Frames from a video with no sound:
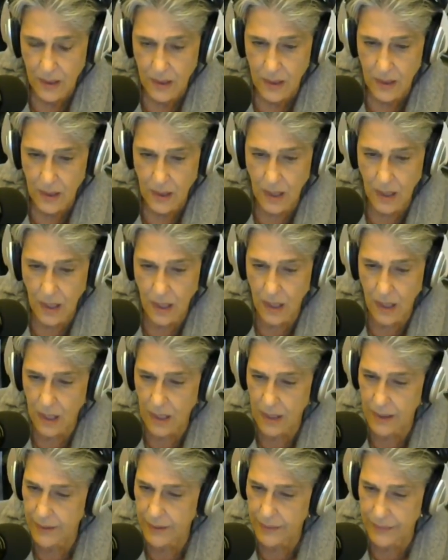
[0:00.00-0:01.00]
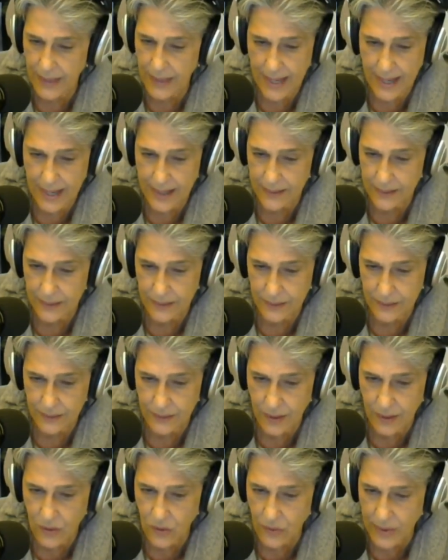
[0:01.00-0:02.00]
that,
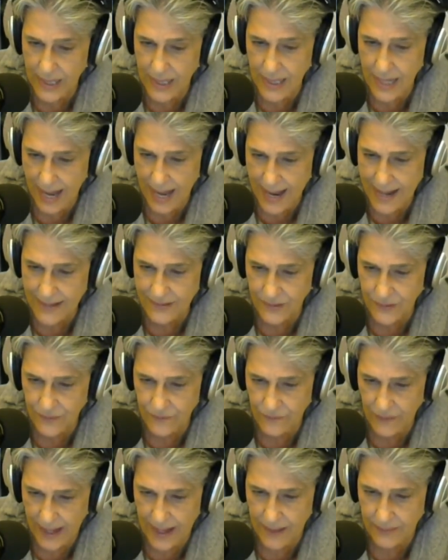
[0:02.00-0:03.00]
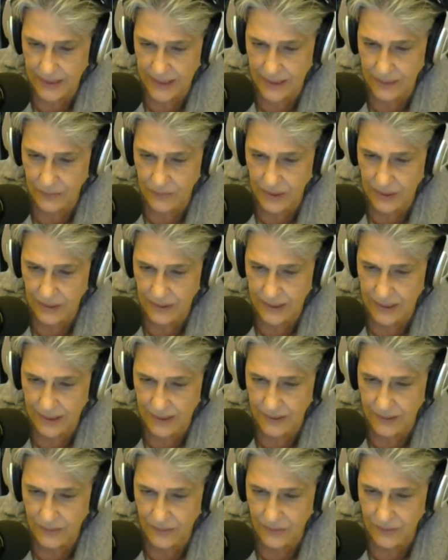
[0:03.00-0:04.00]
no, he has family, we're
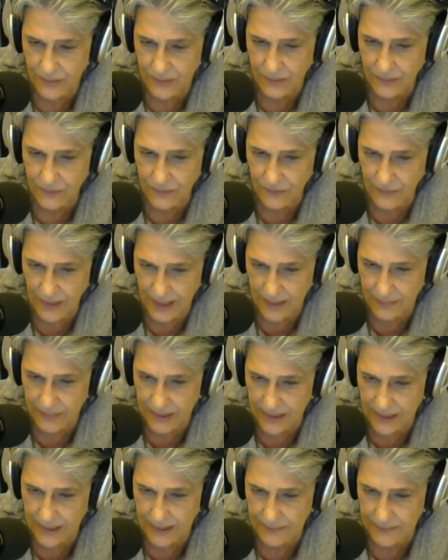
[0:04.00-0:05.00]
his family.